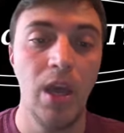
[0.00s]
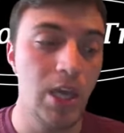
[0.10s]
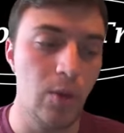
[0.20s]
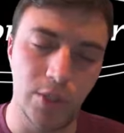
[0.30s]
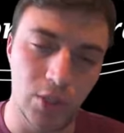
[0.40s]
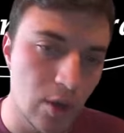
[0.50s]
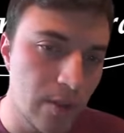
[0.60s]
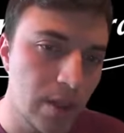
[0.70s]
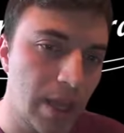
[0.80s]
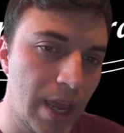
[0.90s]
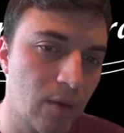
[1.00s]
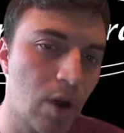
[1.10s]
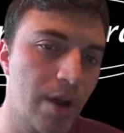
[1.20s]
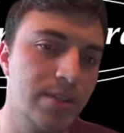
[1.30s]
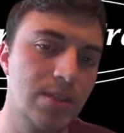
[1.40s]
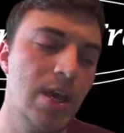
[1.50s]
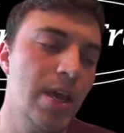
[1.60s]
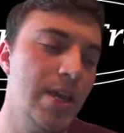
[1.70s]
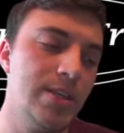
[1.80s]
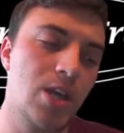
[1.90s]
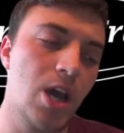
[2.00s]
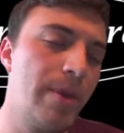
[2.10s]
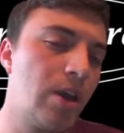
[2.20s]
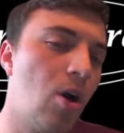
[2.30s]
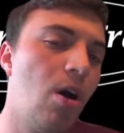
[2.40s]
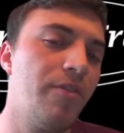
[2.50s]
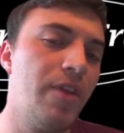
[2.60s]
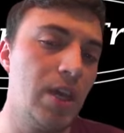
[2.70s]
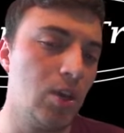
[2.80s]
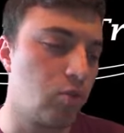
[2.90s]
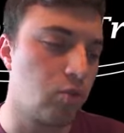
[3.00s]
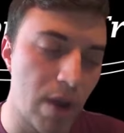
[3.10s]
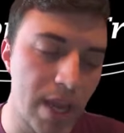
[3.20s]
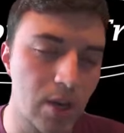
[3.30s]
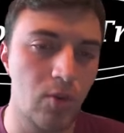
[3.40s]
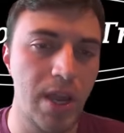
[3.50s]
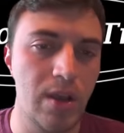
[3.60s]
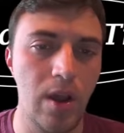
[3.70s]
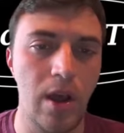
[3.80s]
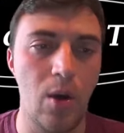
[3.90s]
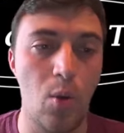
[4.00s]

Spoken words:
He was good in the late runs. He's coming off a great, great